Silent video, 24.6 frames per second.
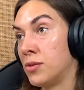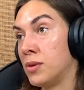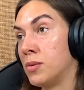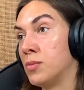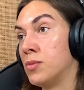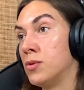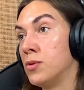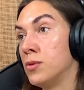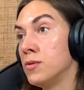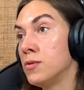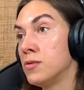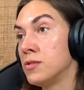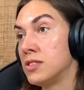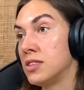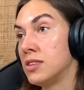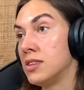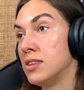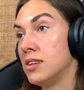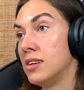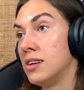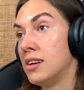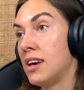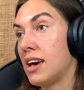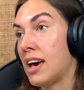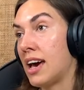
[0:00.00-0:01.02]
removed
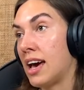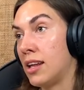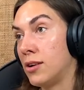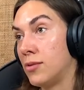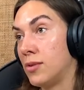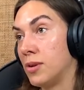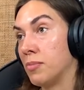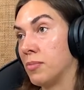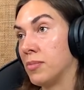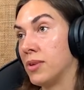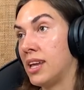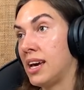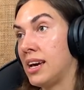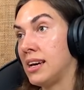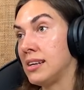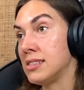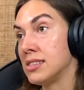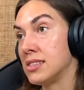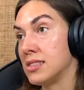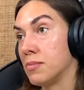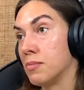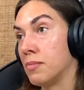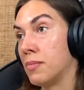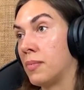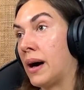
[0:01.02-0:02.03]
and
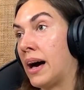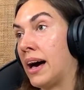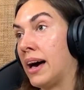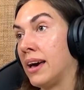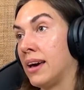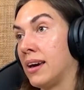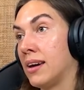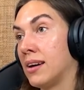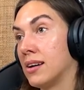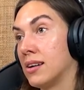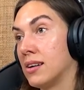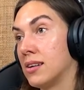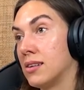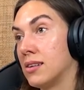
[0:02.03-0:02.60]
replaced by